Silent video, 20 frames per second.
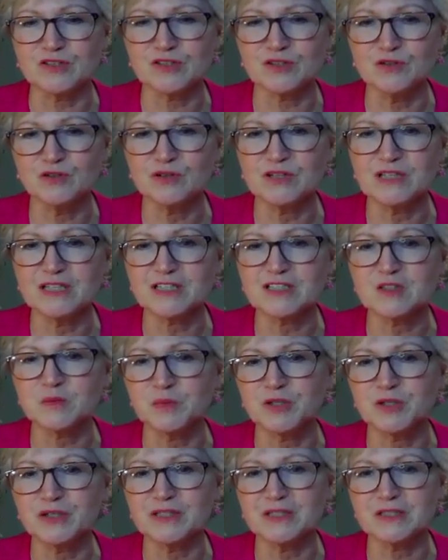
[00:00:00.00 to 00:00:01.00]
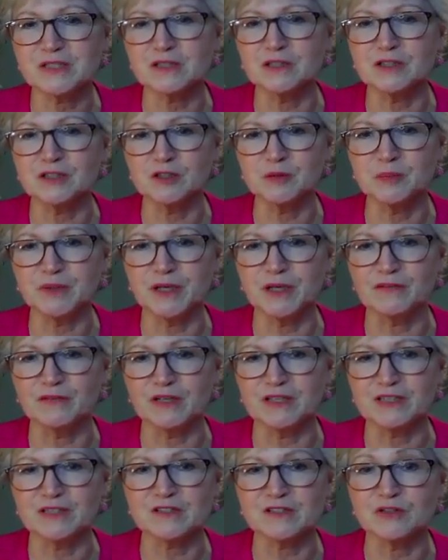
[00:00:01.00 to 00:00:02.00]
So you can experience a little bit of
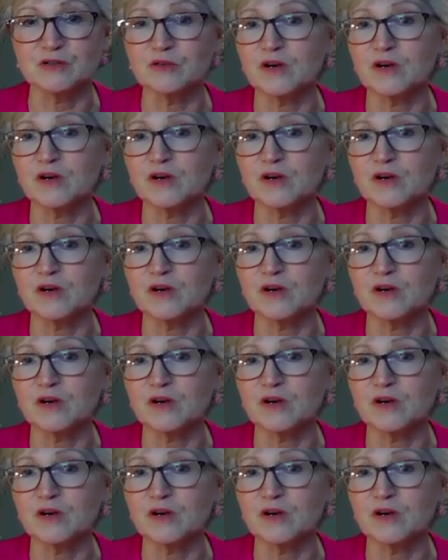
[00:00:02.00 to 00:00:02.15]
it so